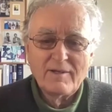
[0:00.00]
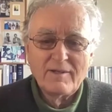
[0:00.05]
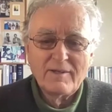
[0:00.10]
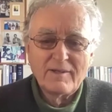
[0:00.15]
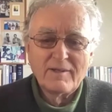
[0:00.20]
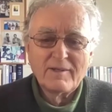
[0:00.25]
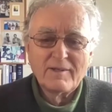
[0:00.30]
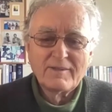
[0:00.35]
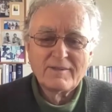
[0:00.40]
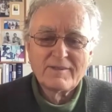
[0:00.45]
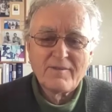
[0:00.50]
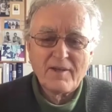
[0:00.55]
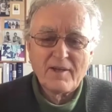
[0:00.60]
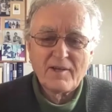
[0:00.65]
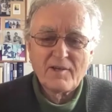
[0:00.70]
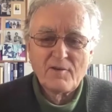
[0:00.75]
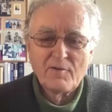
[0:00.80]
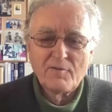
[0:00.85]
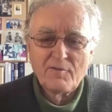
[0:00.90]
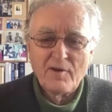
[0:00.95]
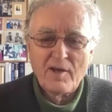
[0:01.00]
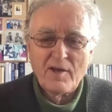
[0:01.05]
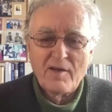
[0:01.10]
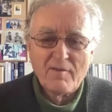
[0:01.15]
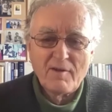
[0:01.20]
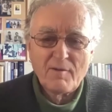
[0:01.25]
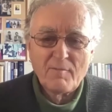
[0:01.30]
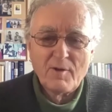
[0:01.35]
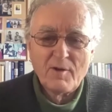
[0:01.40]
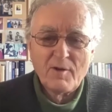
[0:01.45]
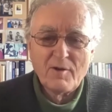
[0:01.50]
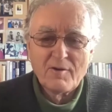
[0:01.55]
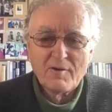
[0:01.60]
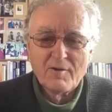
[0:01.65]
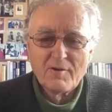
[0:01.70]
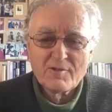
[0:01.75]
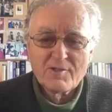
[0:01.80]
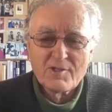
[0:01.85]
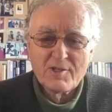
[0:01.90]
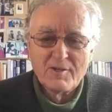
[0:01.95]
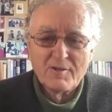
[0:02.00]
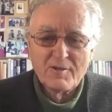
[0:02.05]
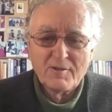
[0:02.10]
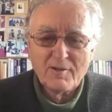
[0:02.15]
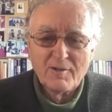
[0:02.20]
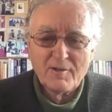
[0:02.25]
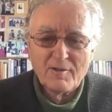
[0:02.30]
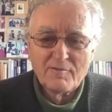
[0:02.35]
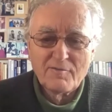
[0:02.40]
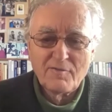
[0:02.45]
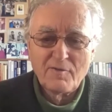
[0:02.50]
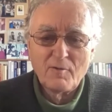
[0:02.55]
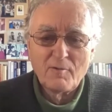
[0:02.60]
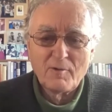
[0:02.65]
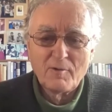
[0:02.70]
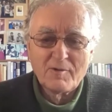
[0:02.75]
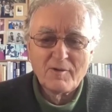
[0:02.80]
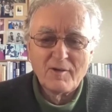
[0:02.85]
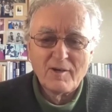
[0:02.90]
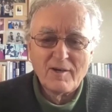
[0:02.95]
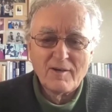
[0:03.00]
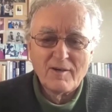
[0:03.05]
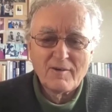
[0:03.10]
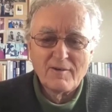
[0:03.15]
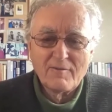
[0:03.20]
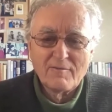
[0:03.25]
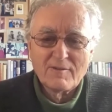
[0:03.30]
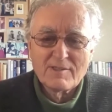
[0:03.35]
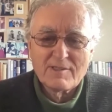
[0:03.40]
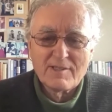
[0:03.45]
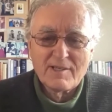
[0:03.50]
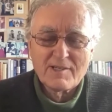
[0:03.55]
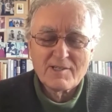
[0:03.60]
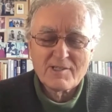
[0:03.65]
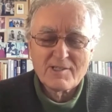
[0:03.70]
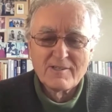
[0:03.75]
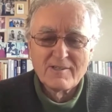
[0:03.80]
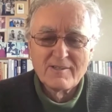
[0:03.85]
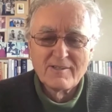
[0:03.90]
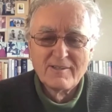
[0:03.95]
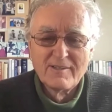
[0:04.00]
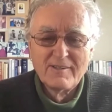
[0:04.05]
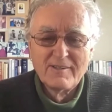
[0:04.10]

Thank you for having me on your show. Look forward to our conversation.